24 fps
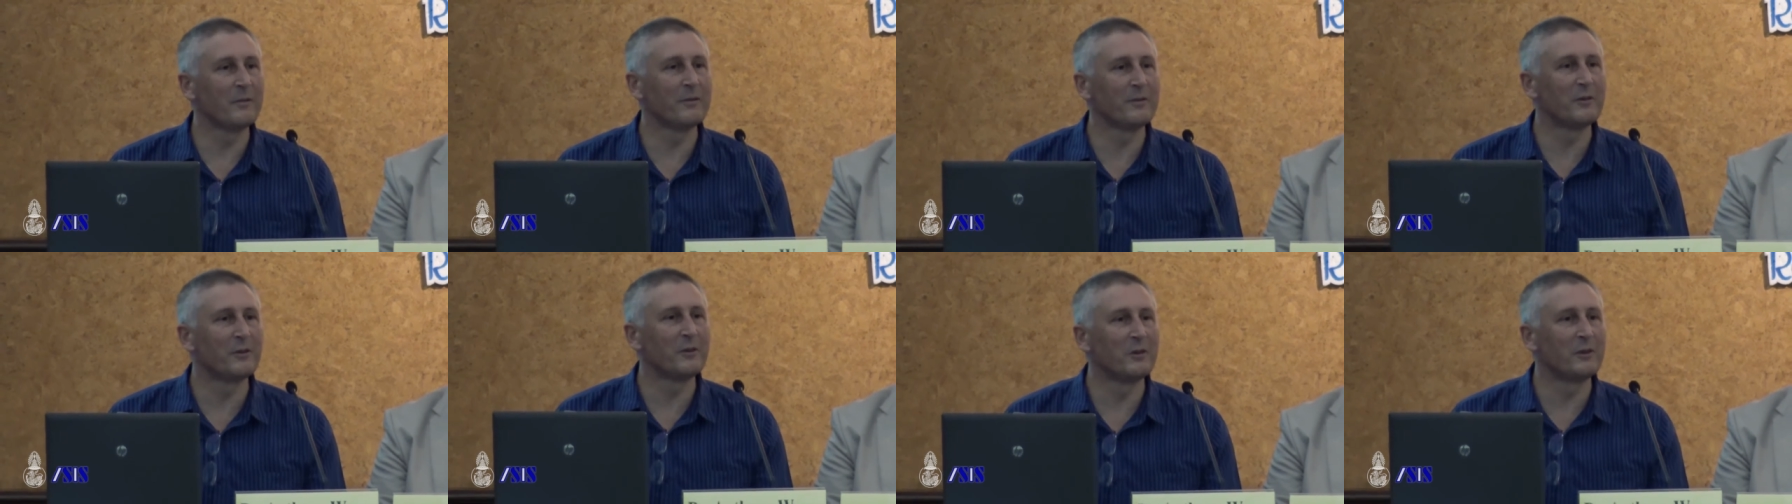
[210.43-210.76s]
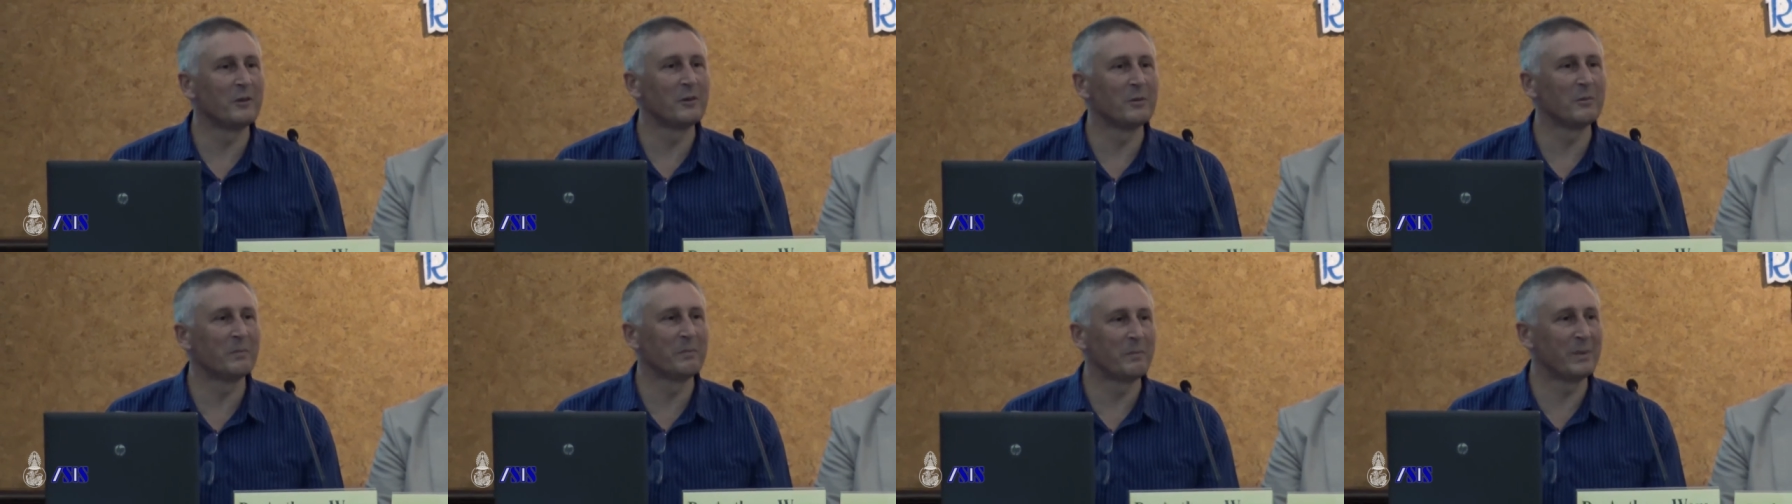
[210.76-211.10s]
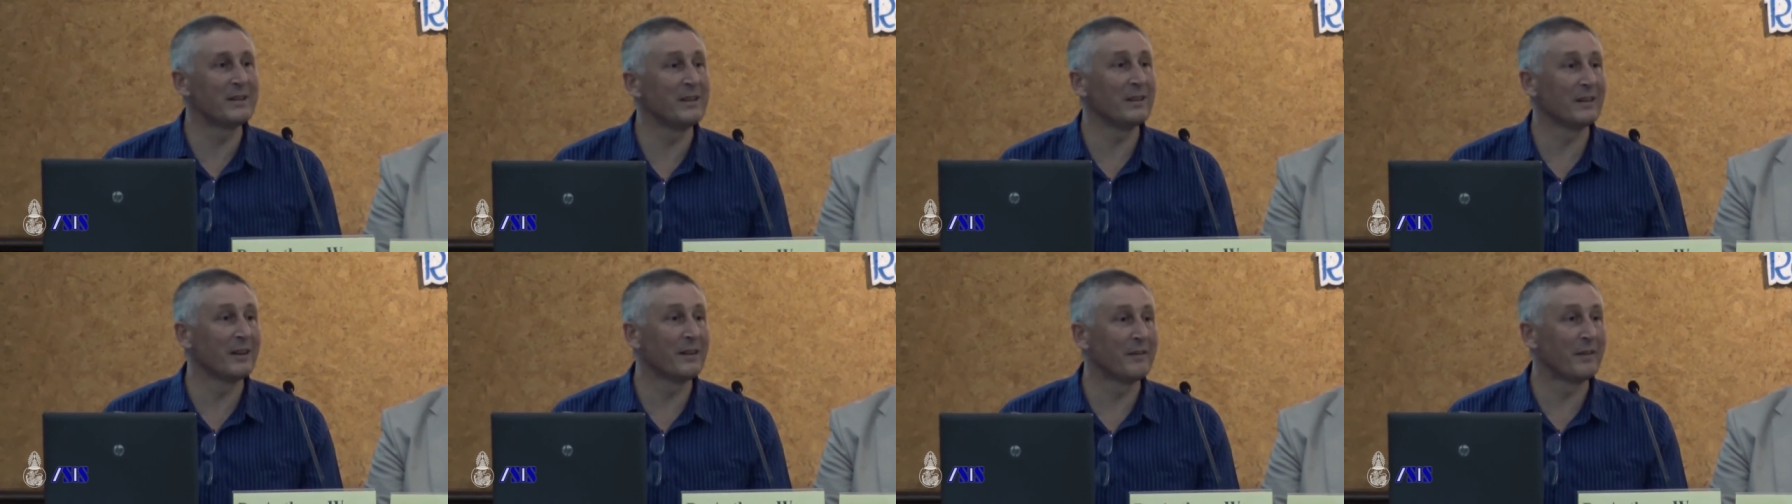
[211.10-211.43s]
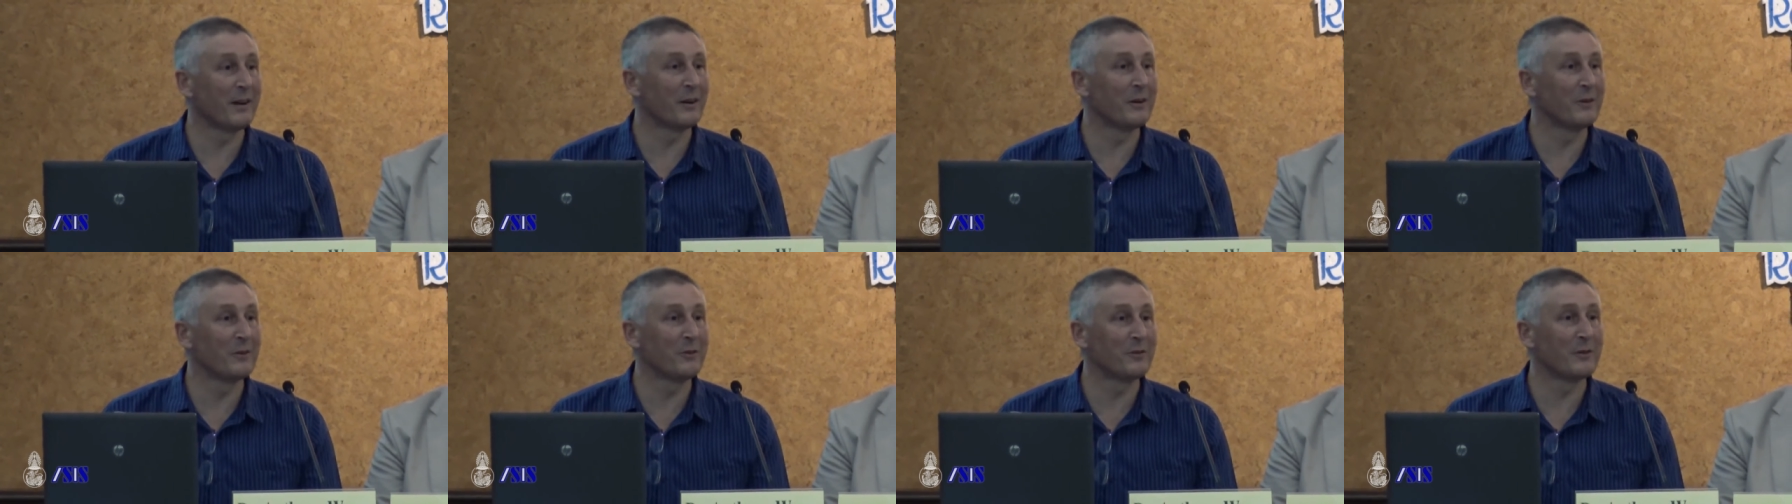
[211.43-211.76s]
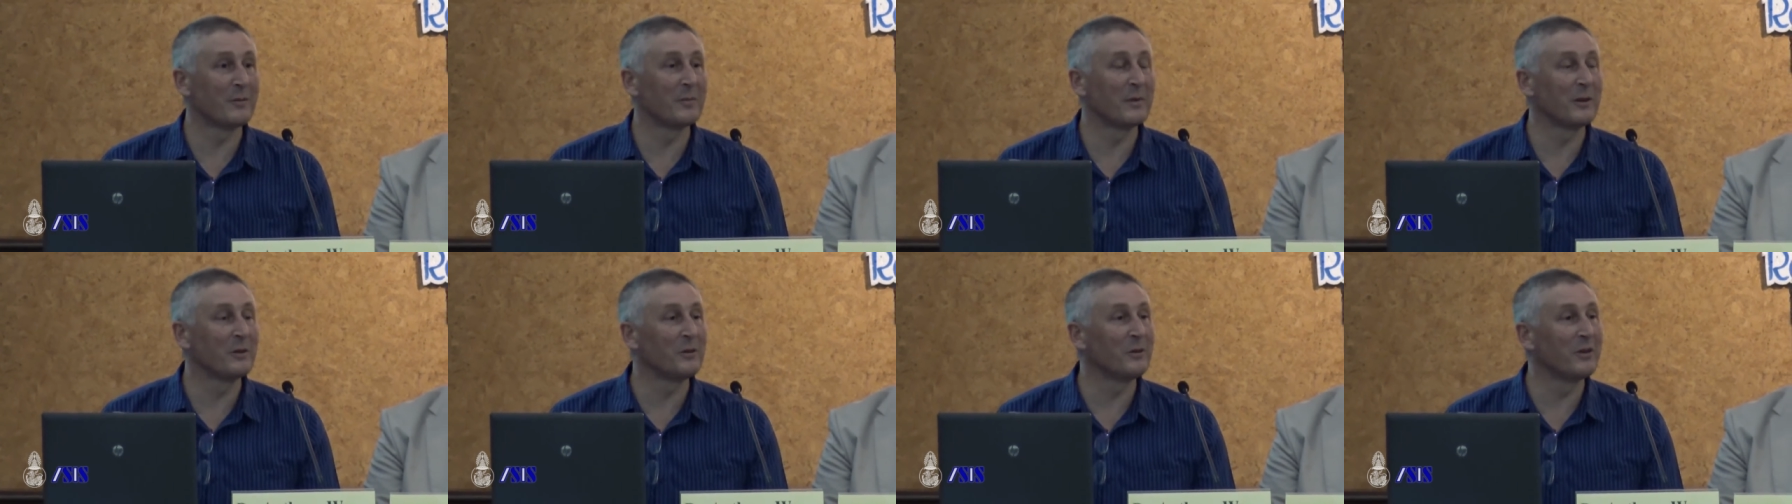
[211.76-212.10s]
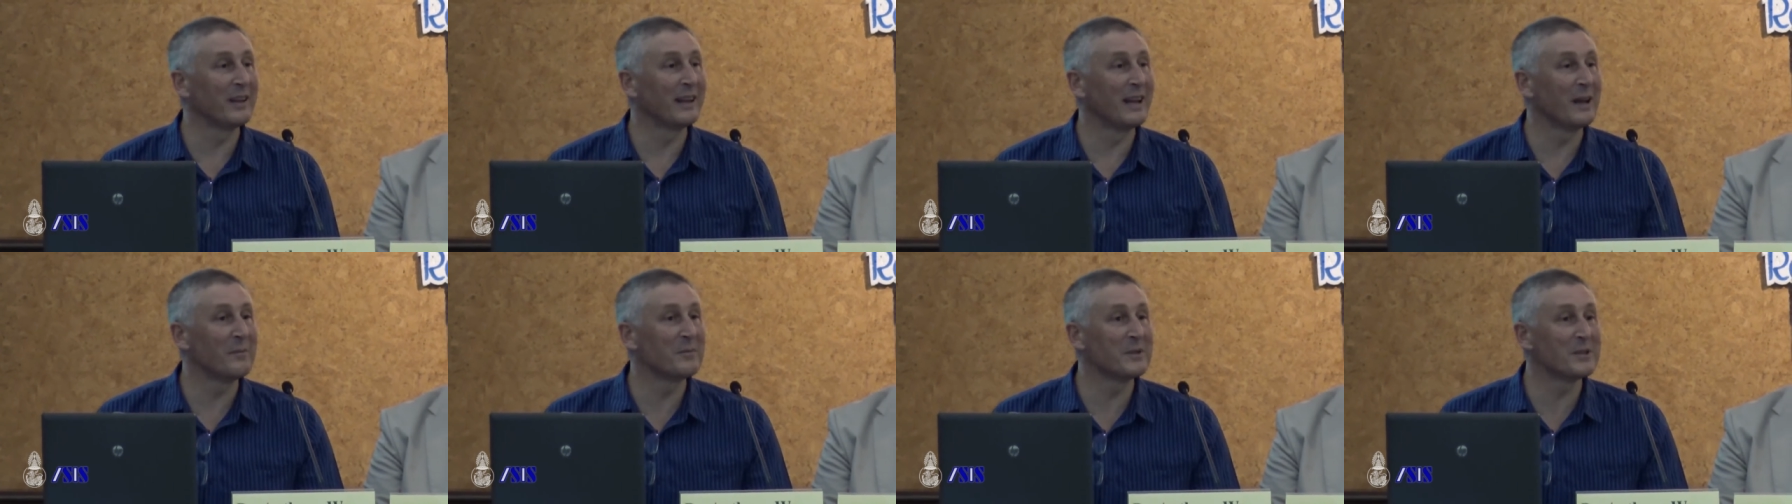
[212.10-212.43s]
for particularly those from the
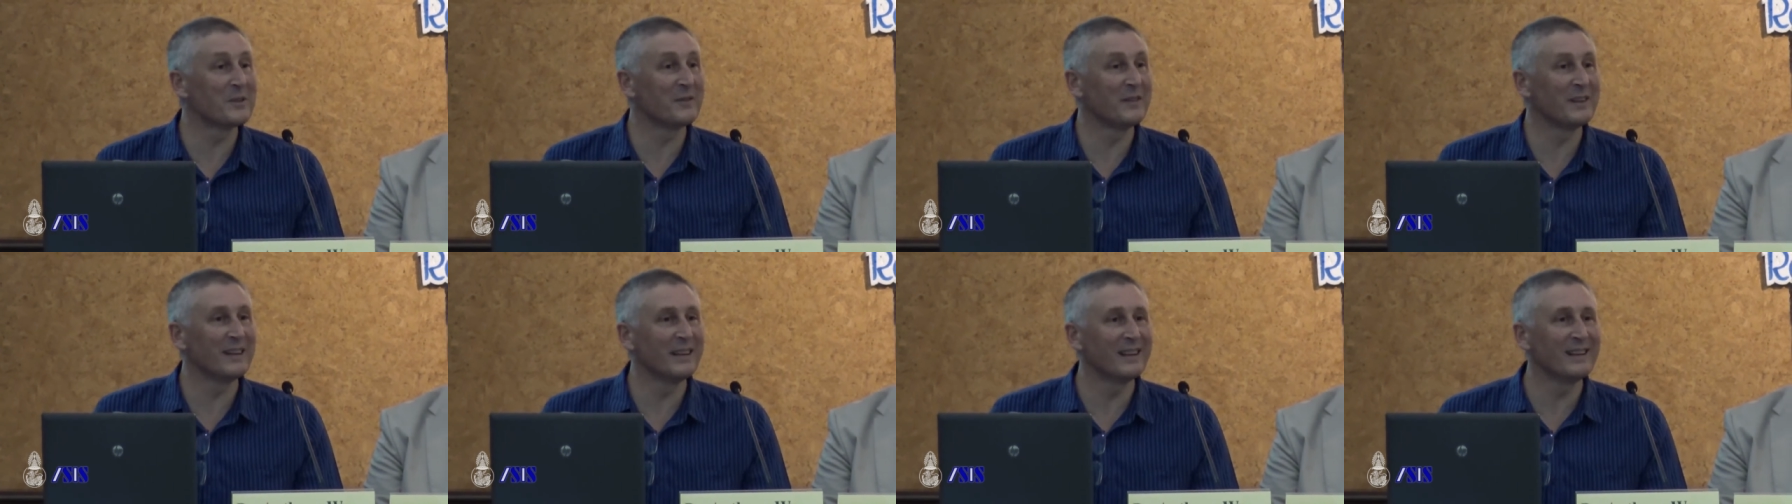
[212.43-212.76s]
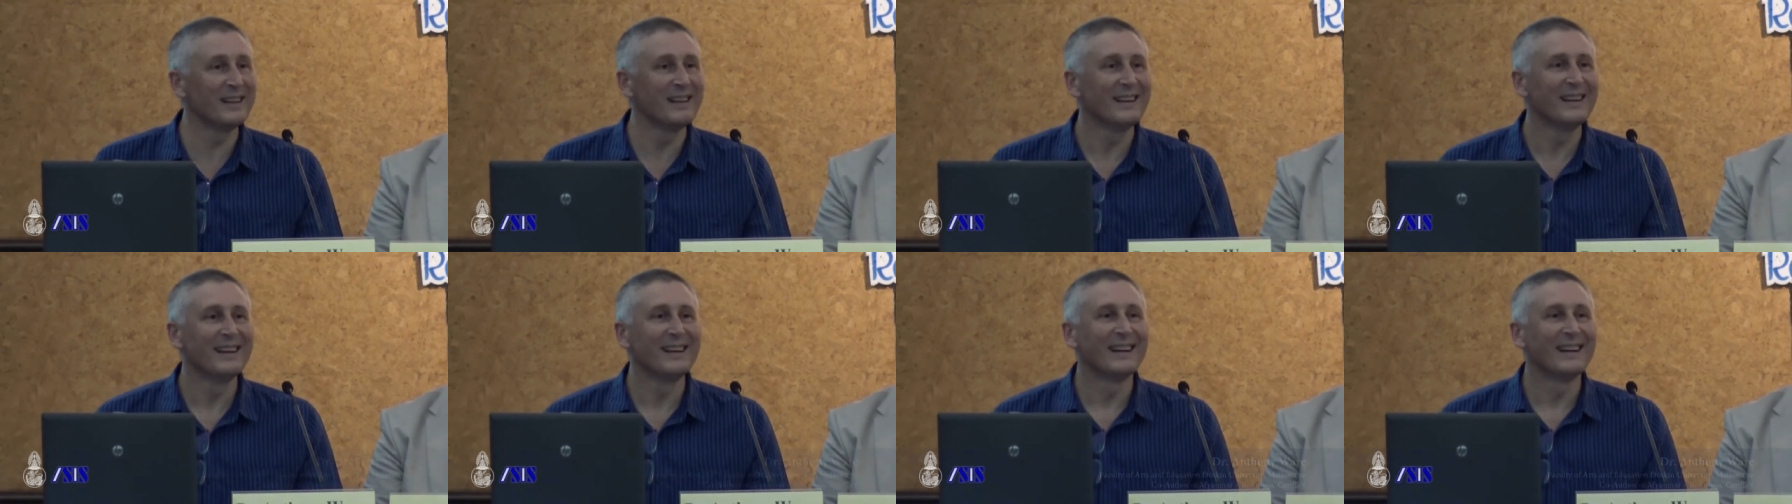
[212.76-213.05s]
Northern Hemisphere,